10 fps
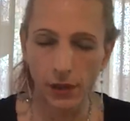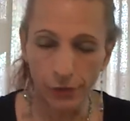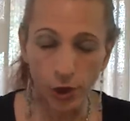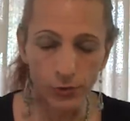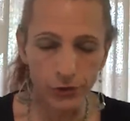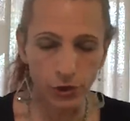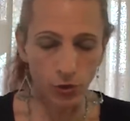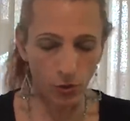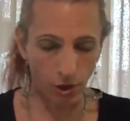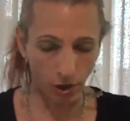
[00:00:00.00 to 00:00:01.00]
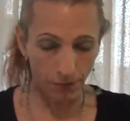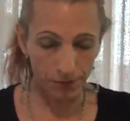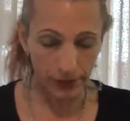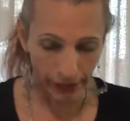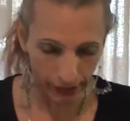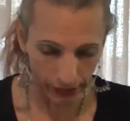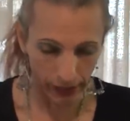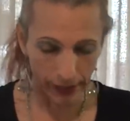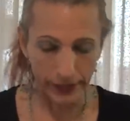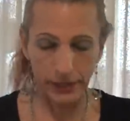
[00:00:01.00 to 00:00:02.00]
Those two are planning
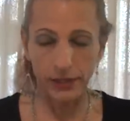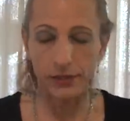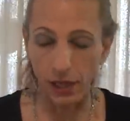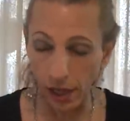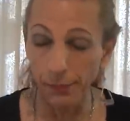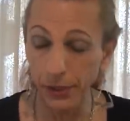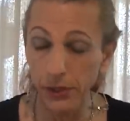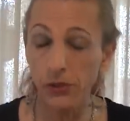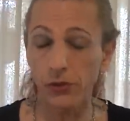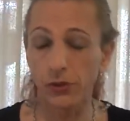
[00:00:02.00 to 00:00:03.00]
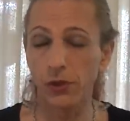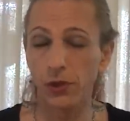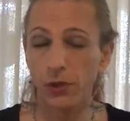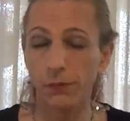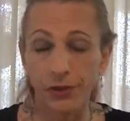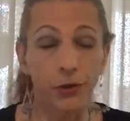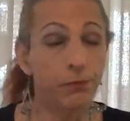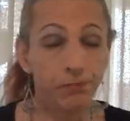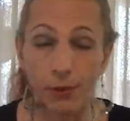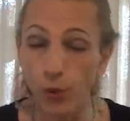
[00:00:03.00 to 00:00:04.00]
ideas up here, but they're
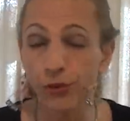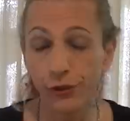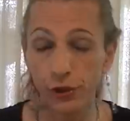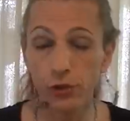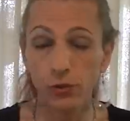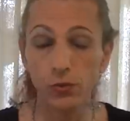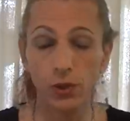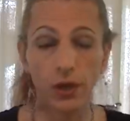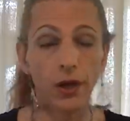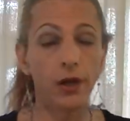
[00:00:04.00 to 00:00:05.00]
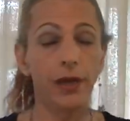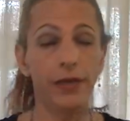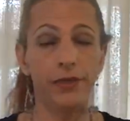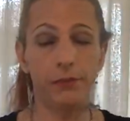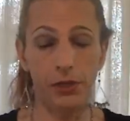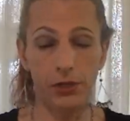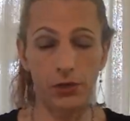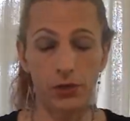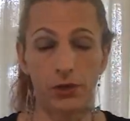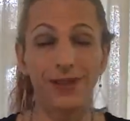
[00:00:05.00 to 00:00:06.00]
both you in the
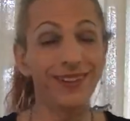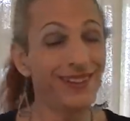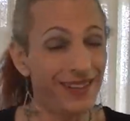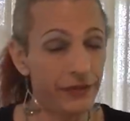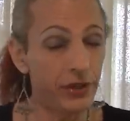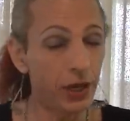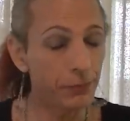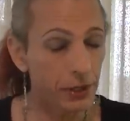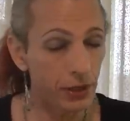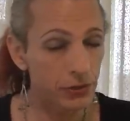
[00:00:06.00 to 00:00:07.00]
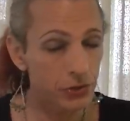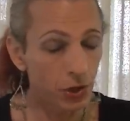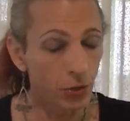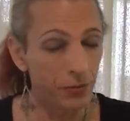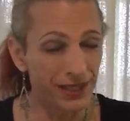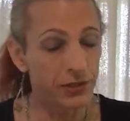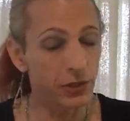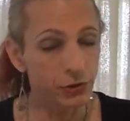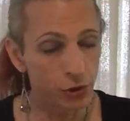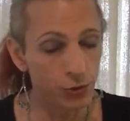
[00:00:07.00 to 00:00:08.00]
mirror, even up here so, because
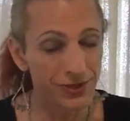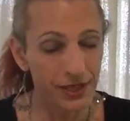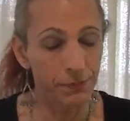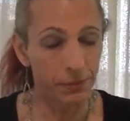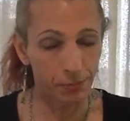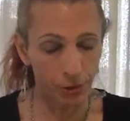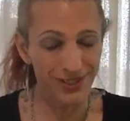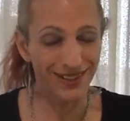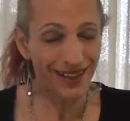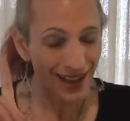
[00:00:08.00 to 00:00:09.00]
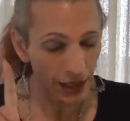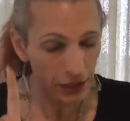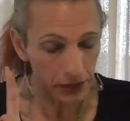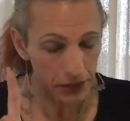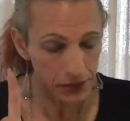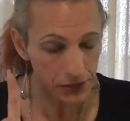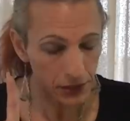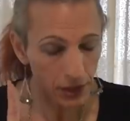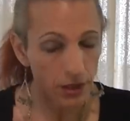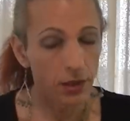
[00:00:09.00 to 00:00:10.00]
there's two separate personalities,
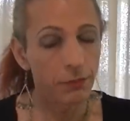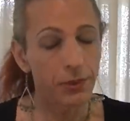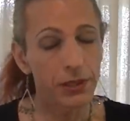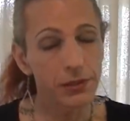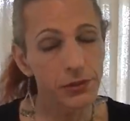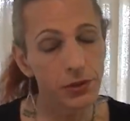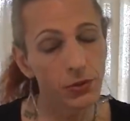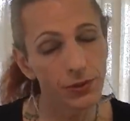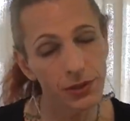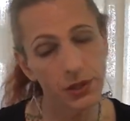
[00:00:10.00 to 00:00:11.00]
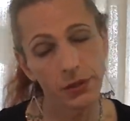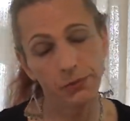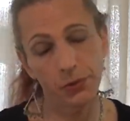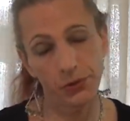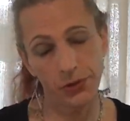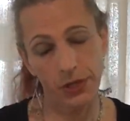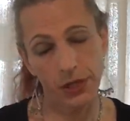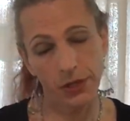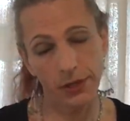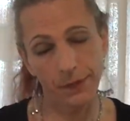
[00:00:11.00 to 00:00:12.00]
but it's still the same personality.